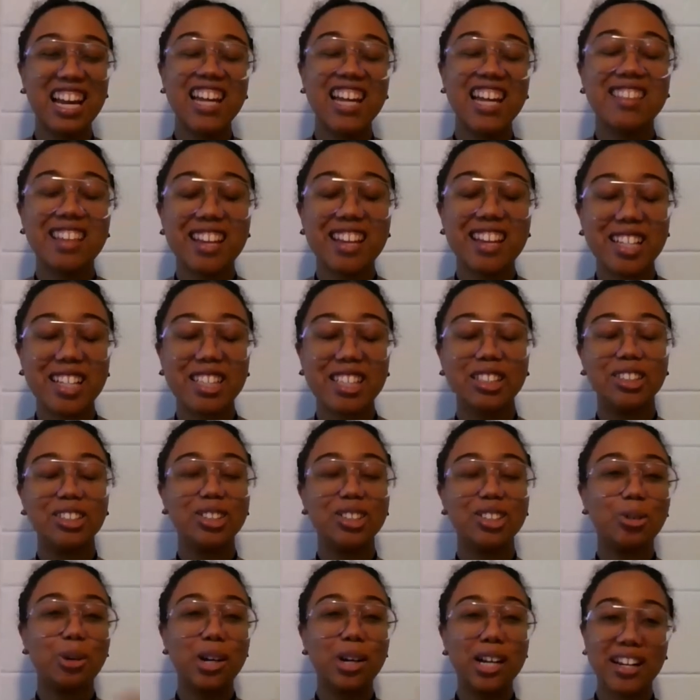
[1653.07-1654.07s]
And that
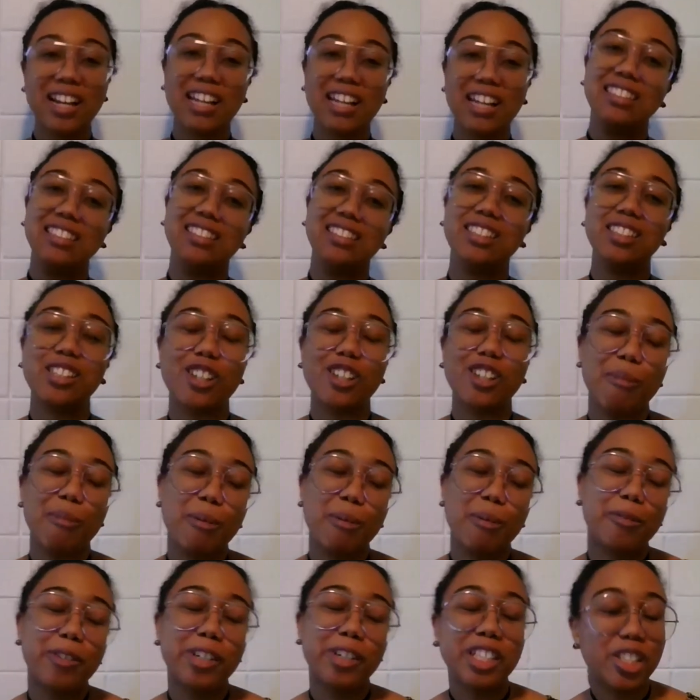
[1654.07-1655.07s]
twenty nineteen
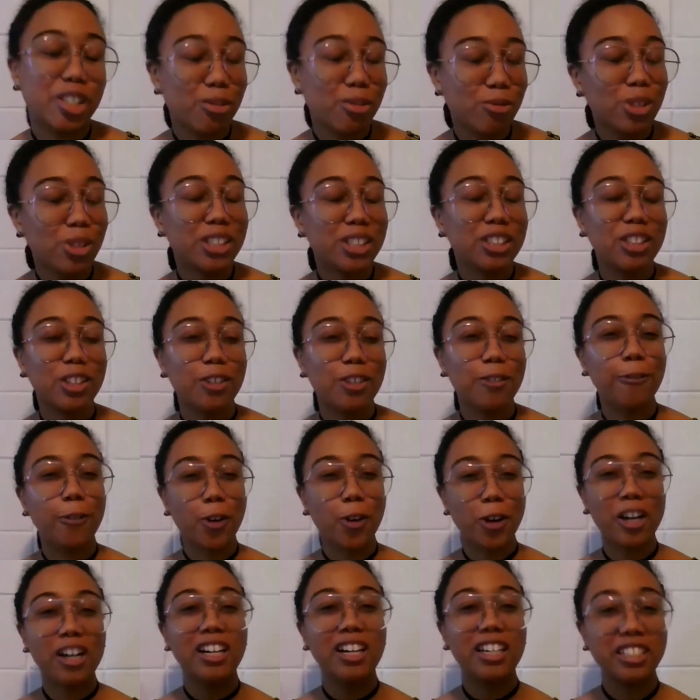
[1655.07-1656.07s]
commemoration was the
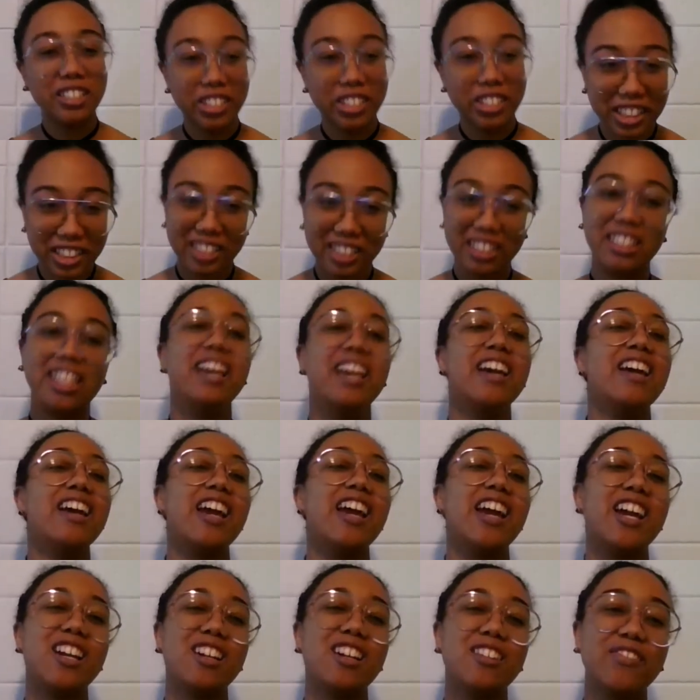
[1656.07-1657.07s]
four hundredth
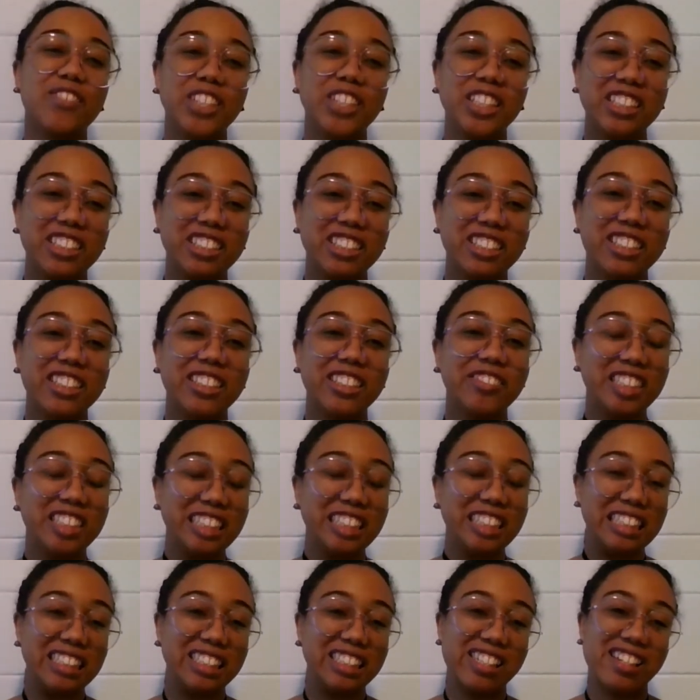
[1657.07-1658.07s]
anniversary of
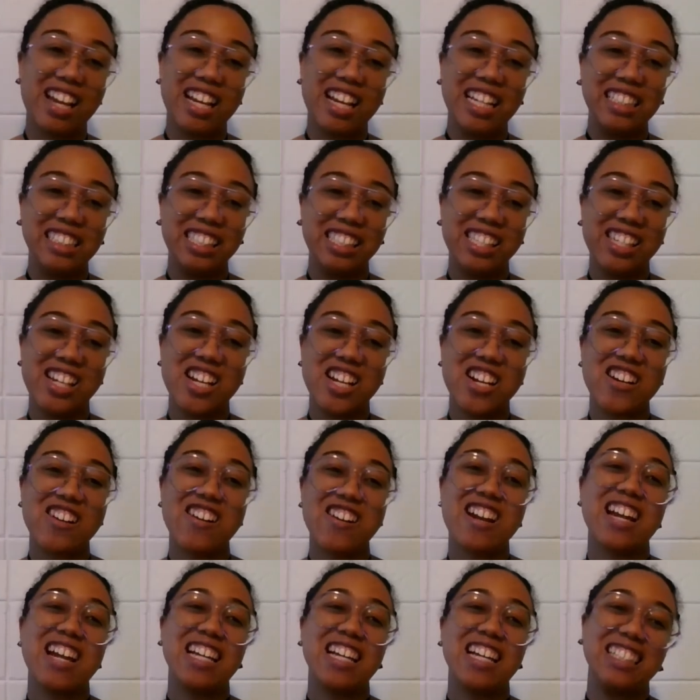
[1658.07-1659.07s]
sixteen nineteen,
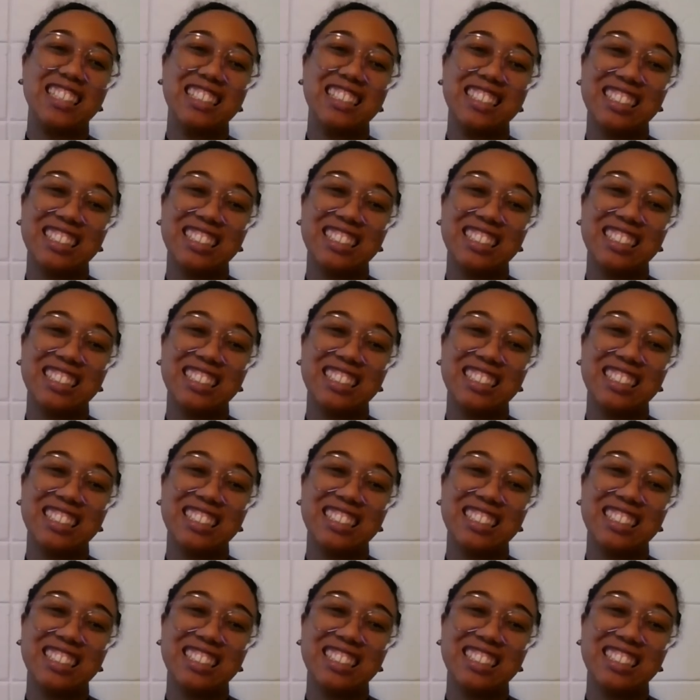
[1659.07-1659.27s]
correct?